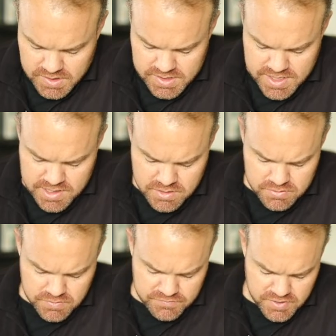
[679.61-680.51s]

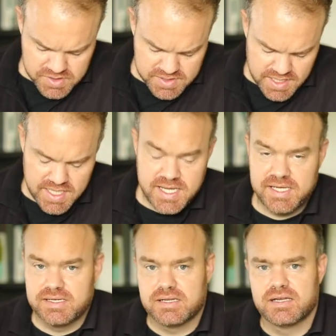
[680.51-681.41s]
Now, verse
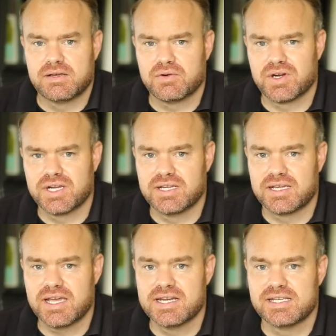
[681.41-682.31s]
8, we're going to
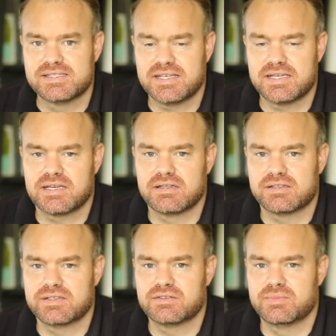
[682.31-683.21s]
kind of take a
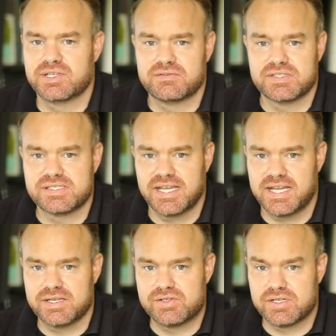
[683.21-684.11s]
little bit of a
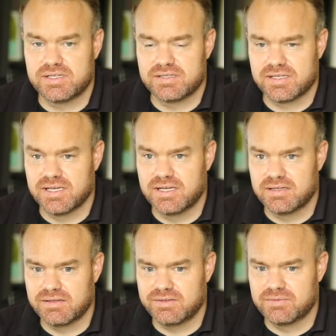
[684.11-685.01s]
tangent and get a
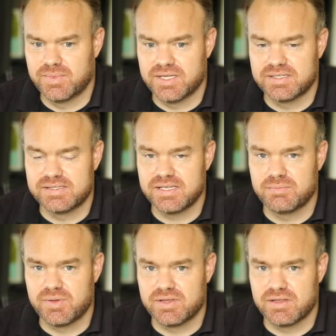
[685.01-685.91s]
little bit
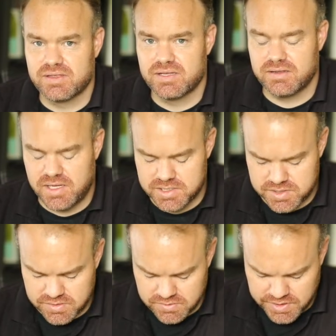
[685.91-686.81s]
deep in the
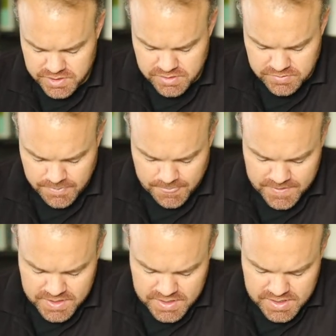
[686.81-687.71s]
theological here.
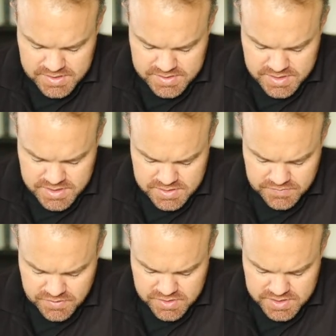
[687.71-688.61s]
He says,
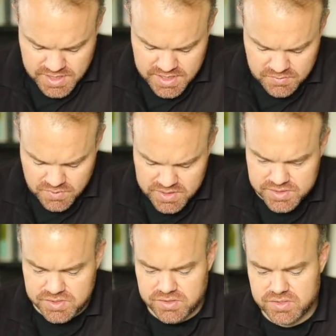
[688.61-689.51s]
verse 8, What
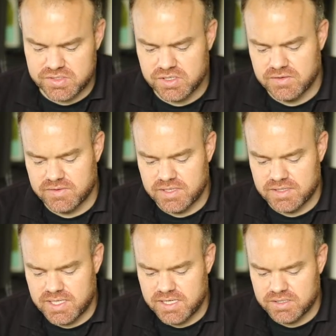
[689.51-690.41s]
is your
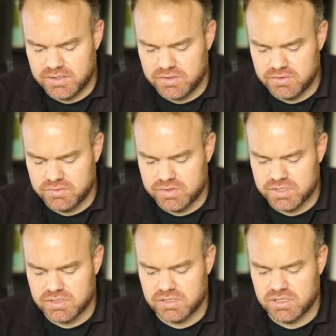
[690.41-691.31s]
servant that you
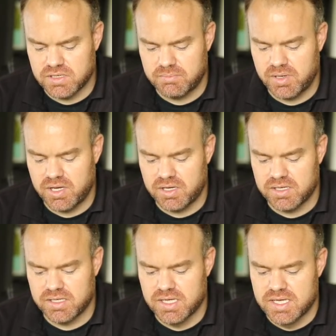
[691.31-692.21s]
should look
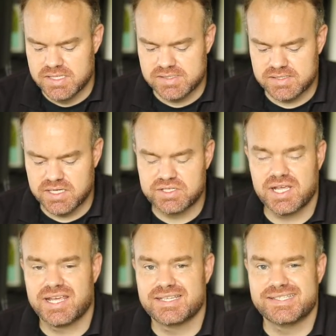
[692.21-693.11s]
upon such
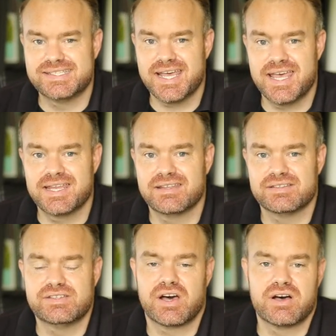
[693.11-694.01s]
a
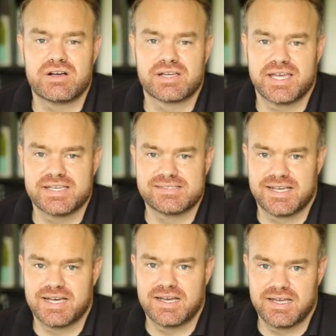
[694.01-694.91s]
dead dog as
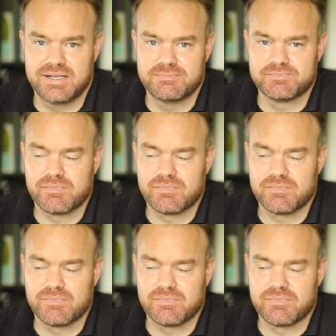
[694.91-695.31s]
I?